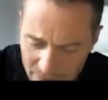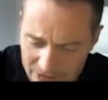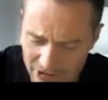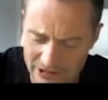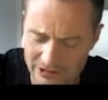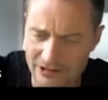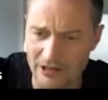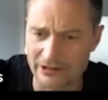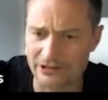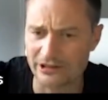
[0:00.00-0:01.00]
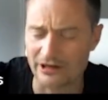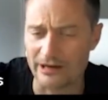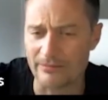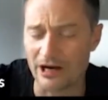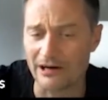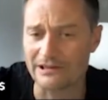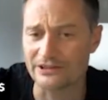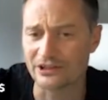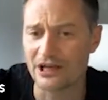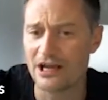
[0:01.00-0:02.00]
she's Scottish and I'm
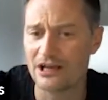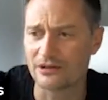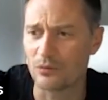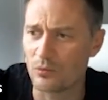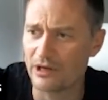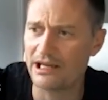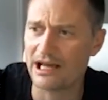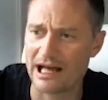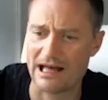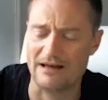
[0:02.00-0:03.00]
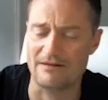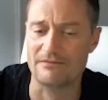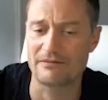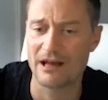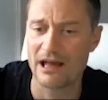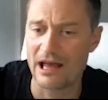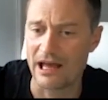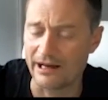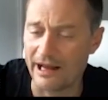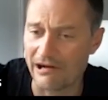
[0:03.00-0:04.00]
Irish, so we have
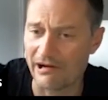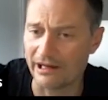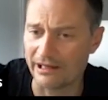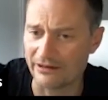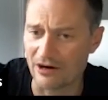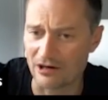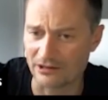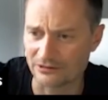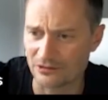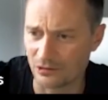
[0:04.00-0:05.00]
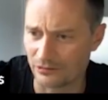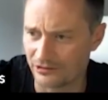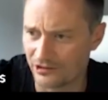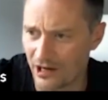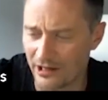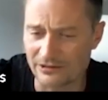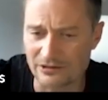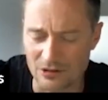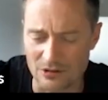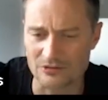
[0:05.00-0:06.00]
an area in Ireland called the
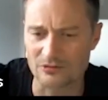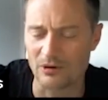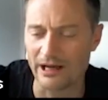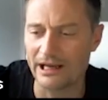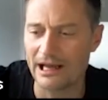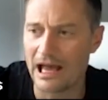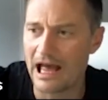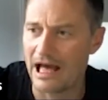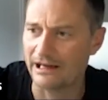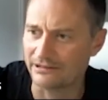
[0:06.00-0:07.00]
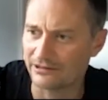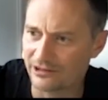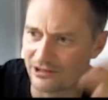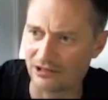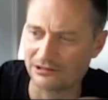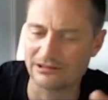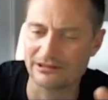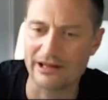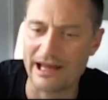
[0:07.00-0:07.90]
Giant's Causeway, and in Scotland